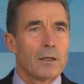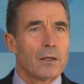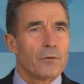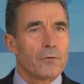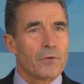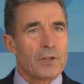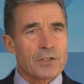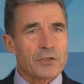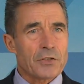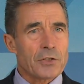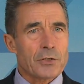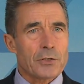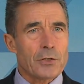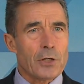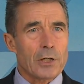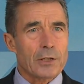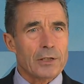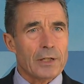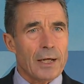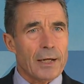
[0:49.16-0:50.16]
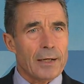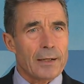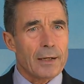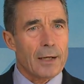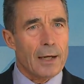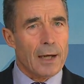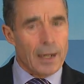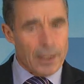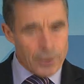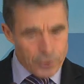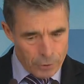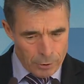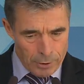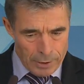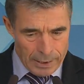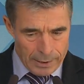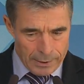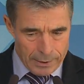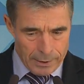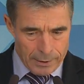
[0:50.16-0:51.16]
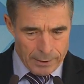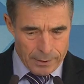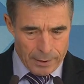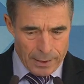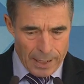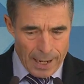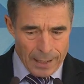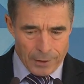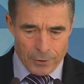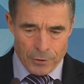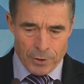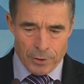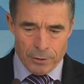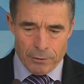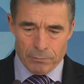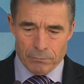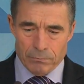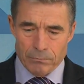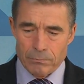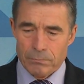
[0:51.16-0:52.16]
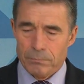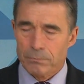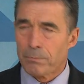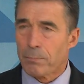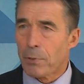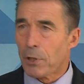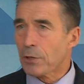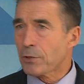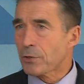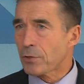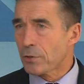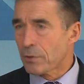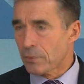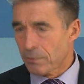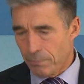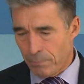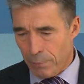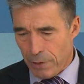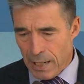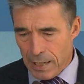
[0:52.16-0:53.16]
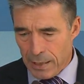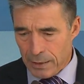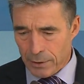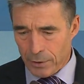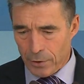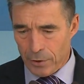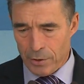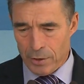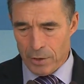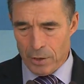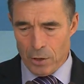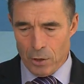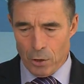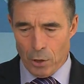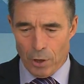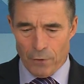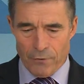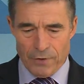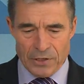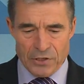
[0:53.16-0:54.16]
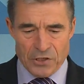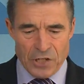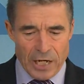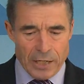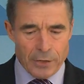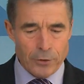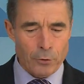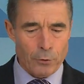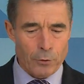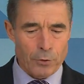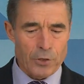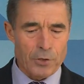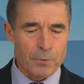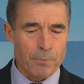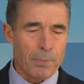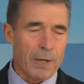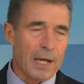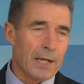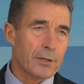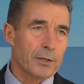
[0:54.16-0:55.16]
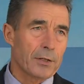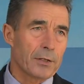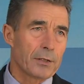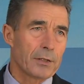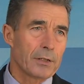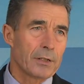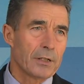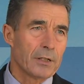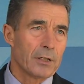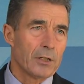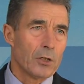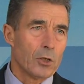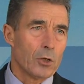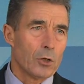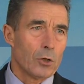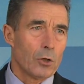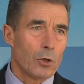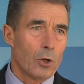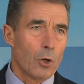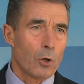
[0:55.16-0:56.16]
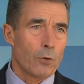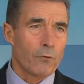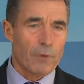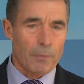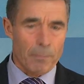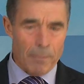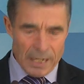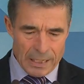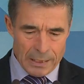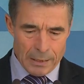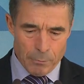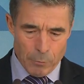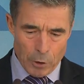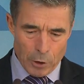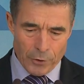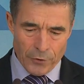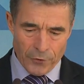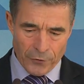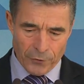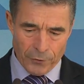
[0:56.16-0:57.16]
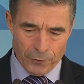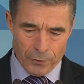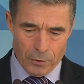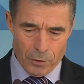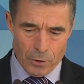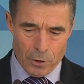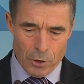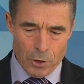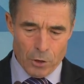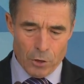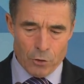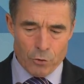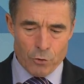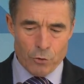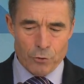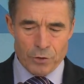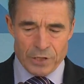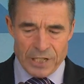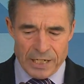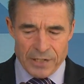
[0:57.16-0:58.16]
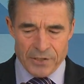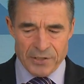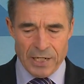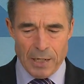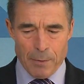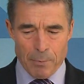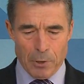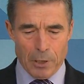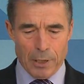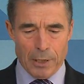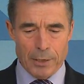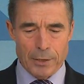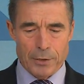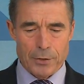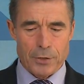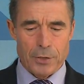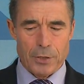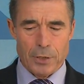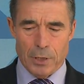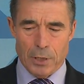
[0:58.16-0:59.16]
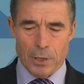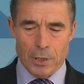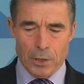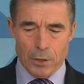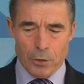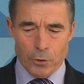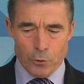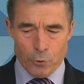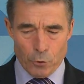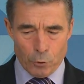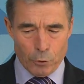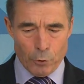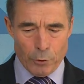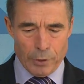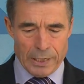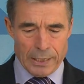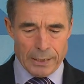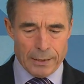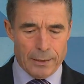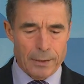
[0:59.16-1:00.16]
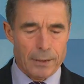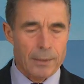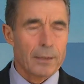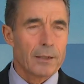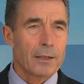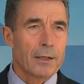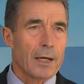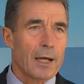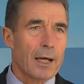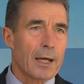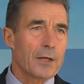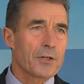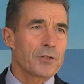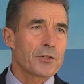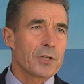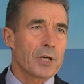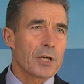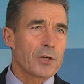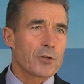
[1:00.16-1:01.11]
This is not an isolated action, but part of a dangerous pattern over many months to destabilize Ukraine as a